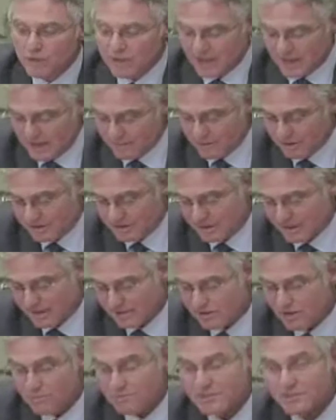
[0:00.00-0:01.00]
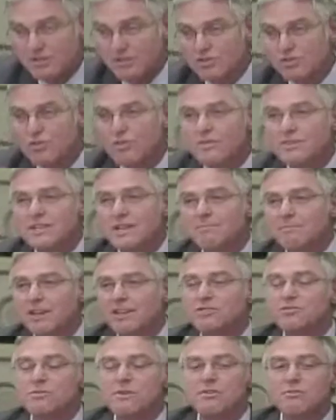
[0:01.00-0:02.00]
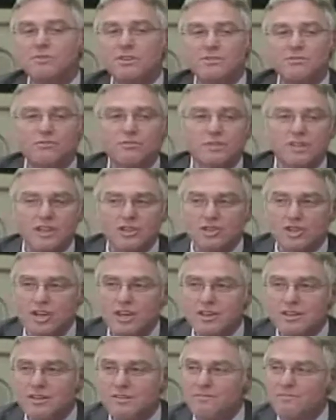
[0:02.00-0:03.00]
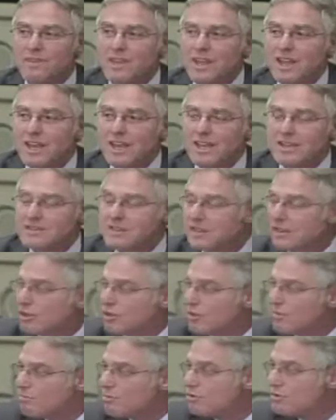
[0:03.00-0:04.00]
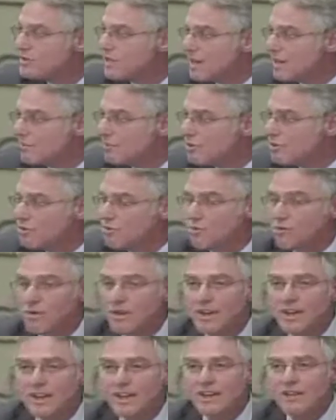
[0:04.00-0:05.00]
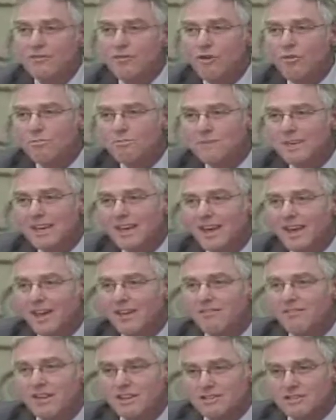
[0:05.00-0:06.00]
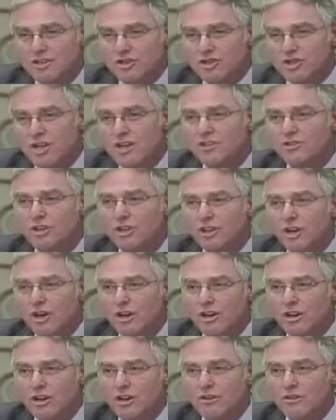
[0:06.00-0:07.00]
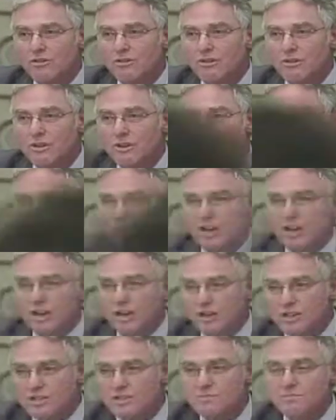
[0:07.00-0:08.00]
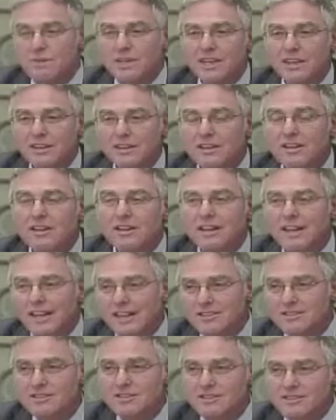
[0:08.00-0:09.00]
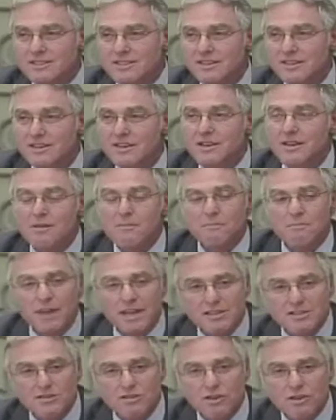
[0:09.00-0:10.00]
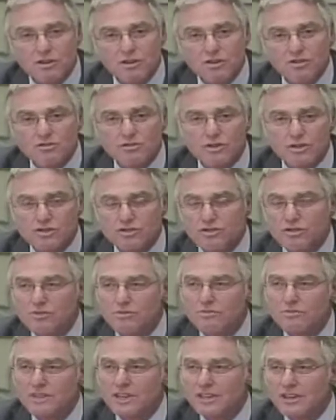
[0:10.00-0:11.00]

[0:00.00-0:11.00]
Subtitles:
relating to this, and we consider this to be a step in the right direction as well. Because we've been noting that in the case of young people, they tend to migrate towards this particular type of drug, speed and ecstasy,